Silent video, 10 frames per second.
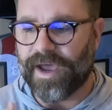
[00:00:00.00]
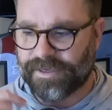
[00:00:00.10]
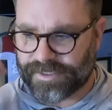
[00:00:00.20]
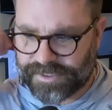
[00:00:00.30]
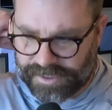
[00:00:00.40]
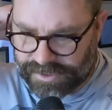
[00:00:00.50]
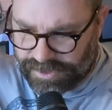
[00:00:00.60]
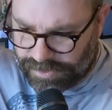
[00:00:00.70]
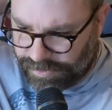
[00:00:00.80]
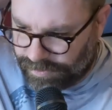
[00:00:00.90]
I was listening
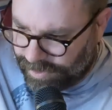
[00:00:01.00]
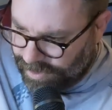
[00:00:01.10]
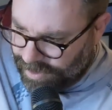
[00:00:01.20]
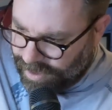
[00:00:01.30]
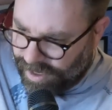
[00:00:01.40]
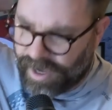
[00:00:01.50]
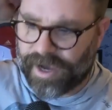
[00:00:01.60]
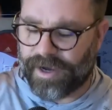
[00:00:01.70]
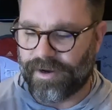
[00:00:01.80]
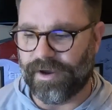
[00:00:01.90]
to
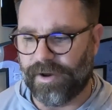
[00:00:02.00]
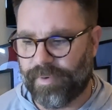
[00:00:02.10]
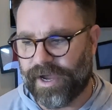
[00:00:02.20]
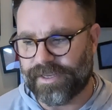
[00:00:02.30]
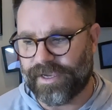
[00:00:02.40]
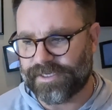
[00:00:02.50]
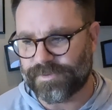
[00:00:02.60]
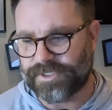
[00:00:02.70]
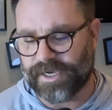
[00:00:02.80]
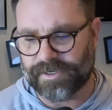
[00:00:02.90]
a
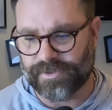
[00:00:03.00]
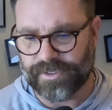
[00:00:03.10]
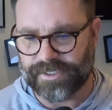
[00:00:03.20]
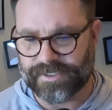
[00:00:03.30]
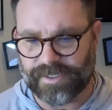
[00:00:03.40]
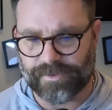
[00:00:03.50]
podcast with John Chris,